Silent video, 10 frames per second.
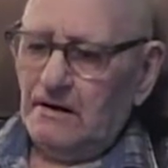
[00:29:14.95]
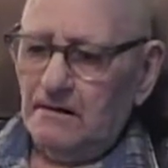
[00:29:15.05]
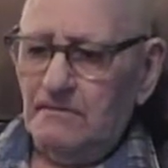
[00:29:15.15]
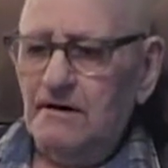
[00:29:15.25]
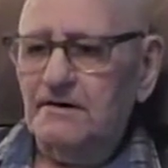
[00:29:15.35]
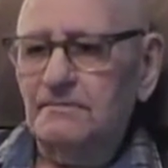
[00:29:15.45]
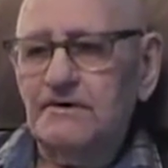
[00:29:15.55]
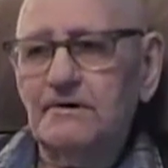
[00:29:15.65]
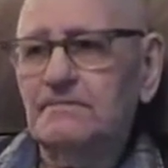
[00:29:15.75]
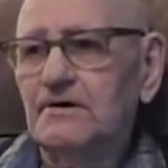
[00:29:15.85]
I might have
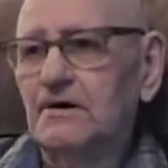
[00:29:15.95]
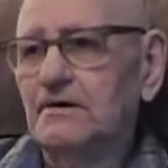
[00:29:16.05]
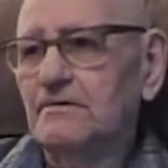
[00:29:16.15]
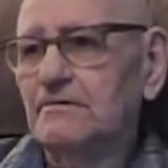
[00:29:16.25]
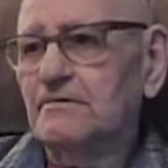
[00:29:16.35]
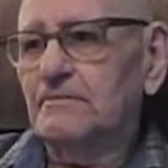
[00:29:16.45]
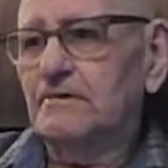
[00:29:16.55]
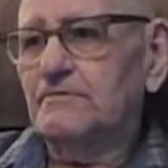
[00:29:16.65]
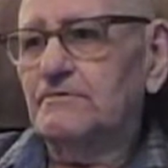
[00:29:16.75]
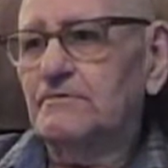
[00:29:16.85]
been, but I don't
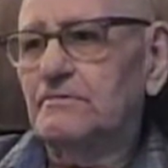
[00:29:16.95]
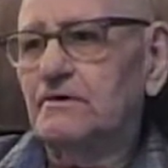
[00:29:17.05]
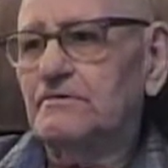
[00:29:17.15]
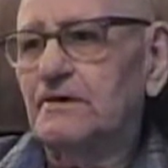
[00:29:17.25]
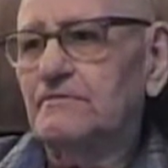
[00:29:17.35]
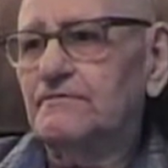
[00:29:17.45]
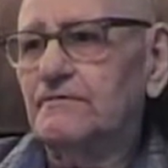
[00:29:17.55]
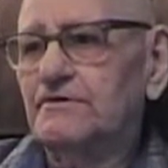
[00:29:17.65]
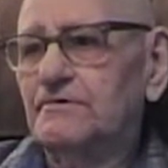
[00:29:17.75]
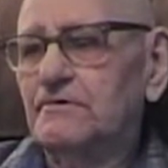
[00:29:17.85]
remember too much. They was
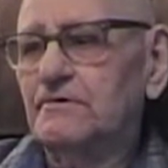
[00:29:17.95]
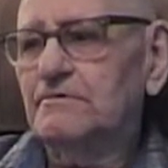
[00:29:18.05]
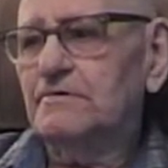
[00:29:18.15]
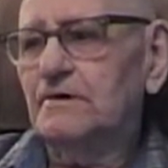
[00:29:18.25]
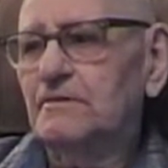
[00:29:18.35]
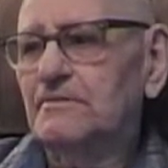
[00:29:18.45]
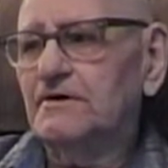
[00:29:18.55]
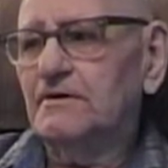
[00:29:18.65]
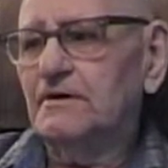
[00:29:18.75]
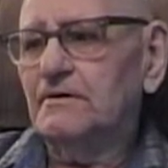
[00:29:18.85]
fighting all the time
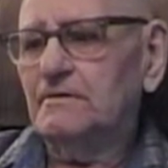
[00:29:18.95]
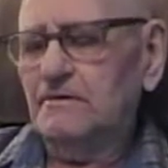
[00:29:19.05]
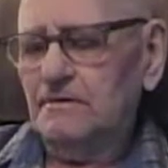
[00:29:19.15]
anyhow.